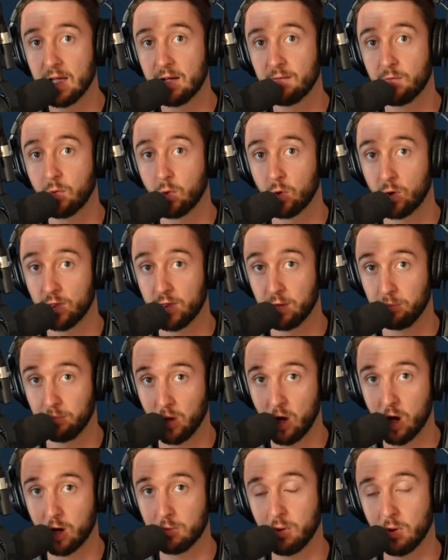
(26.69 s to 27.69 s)
for the
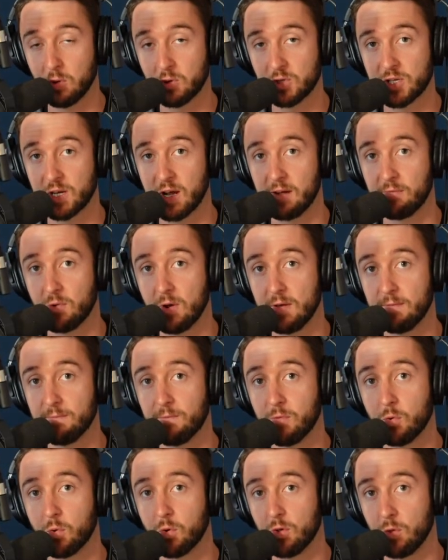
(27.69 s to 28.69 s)
blog post that I've written
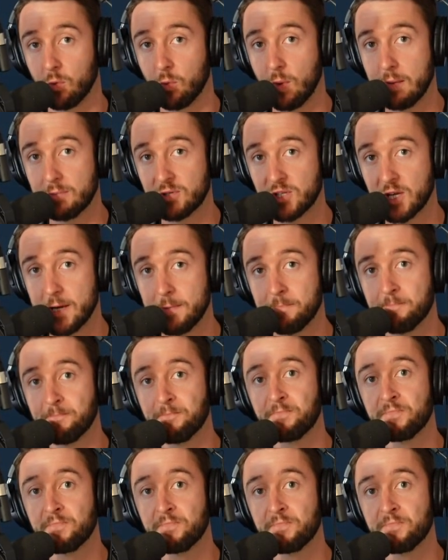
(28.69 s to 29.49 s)
for the website.